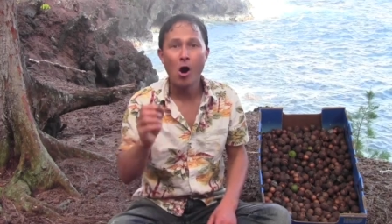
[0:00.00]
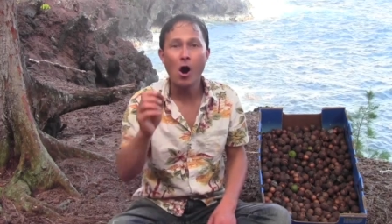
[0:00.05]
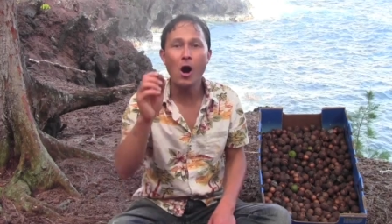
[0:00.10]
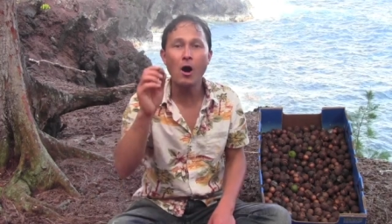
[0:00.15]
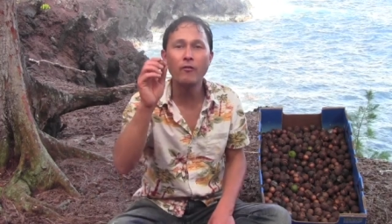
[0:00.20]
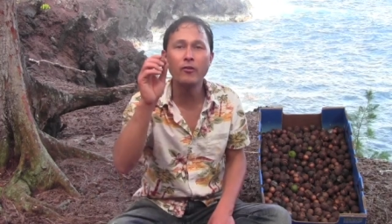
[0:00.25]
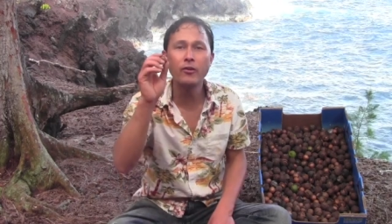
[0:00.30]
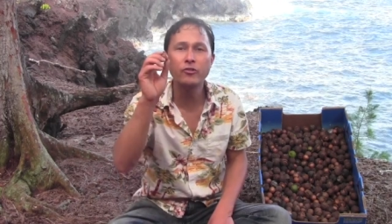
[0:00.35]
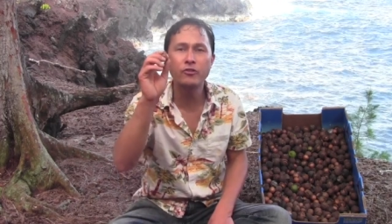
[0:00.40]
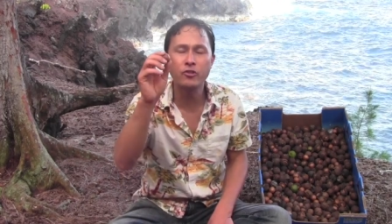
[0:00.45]

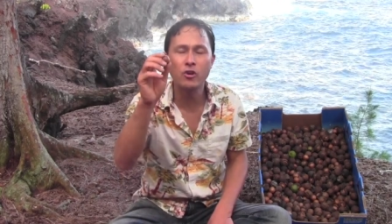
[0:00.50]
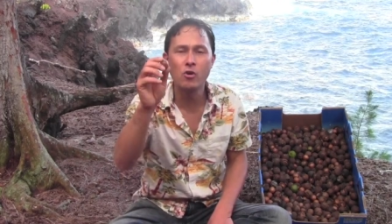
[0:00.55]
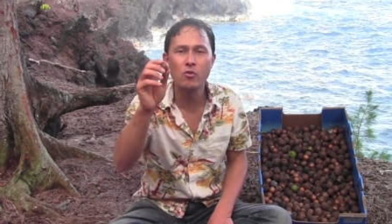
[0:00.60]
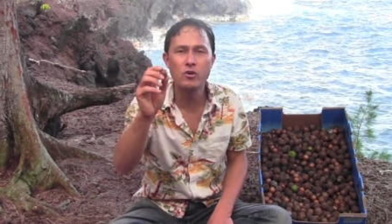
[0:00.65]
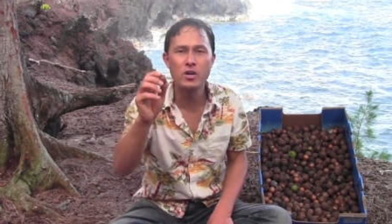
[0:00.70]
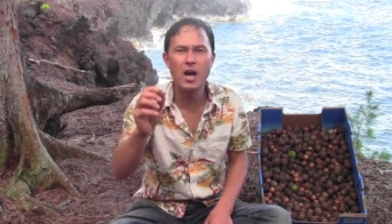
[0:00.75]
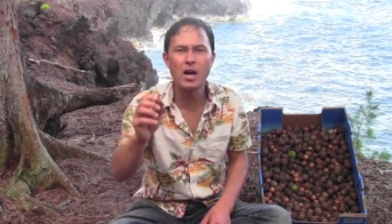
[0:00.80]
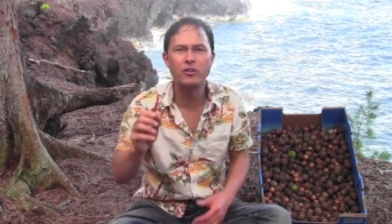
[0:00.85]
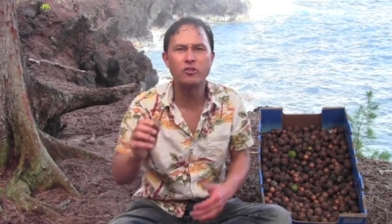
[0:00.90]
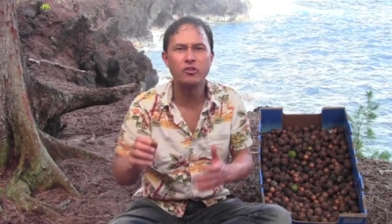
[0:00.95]
Harvest your
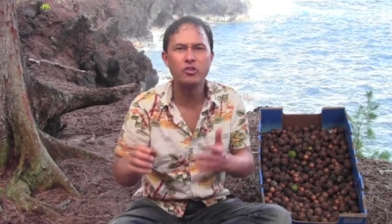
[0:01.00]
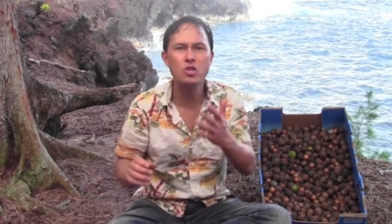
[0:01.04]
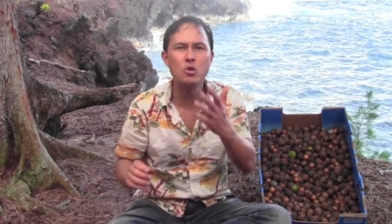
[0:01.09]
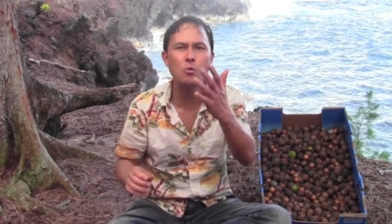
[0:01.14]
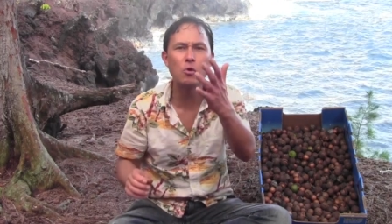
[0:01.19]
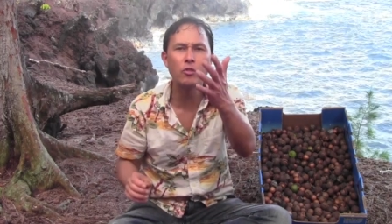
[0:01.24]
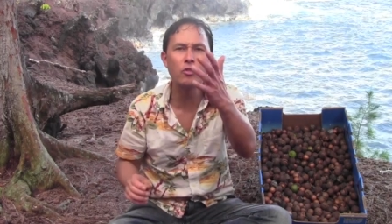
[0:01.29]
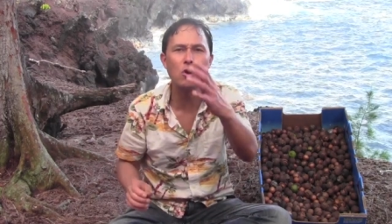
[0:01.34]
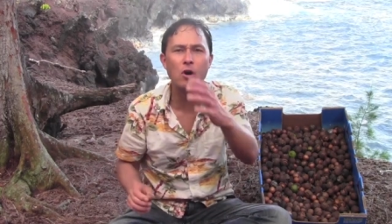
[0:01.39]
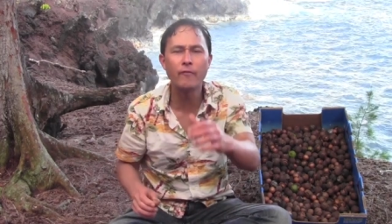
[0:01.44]
own nuts.
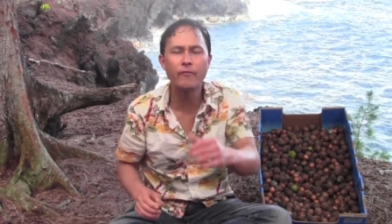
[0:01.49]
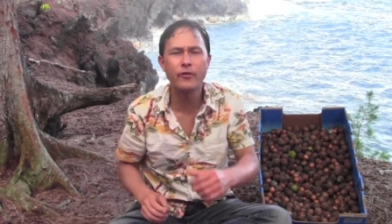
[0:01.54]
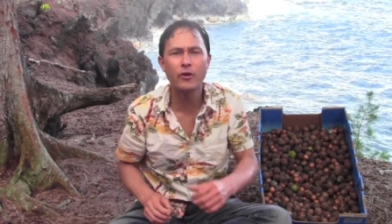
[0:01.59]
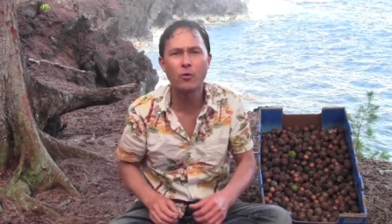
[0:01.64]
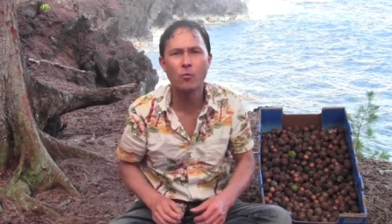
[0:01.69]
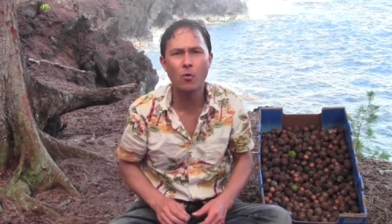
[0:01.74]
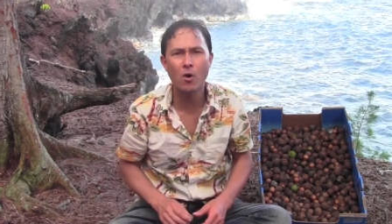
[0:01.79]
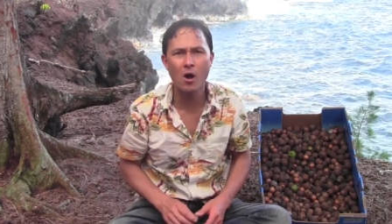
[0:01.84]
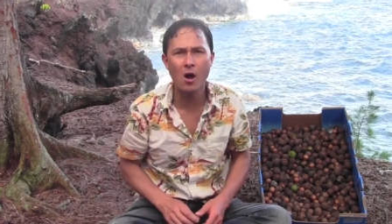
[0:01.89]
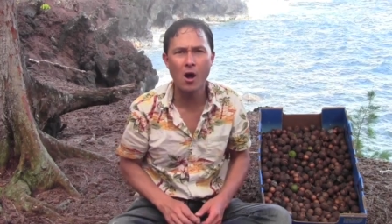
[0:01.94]
You will know if
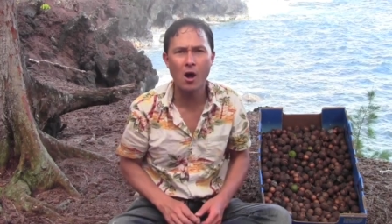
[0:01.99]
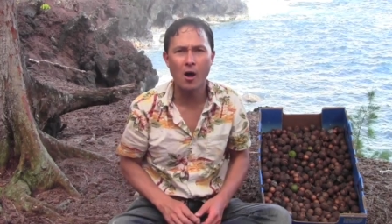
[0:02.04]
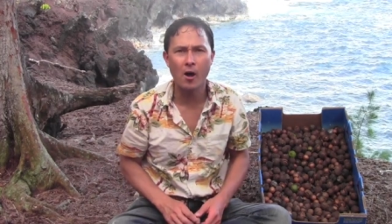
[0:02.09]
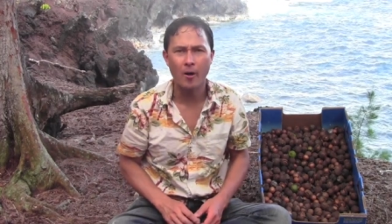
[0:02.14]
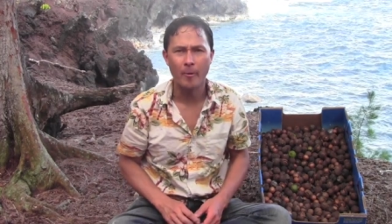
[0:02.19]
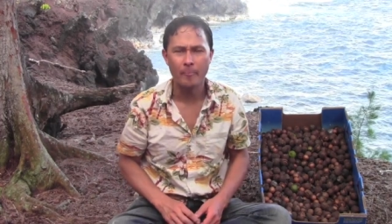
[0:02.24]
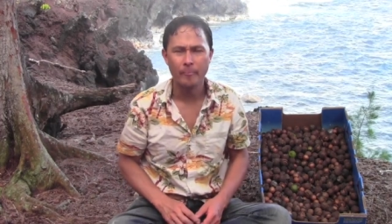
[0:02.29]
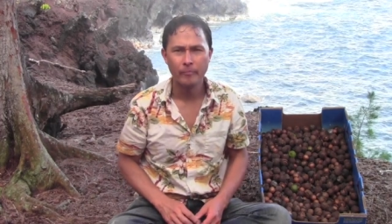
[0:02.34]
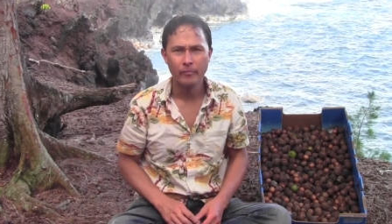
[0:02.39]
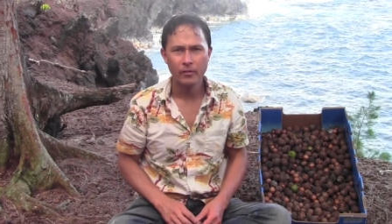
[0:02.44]
they're
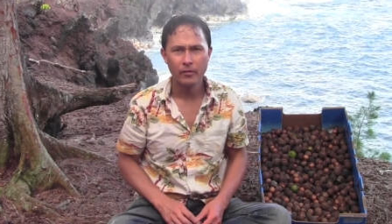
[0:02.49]
raw.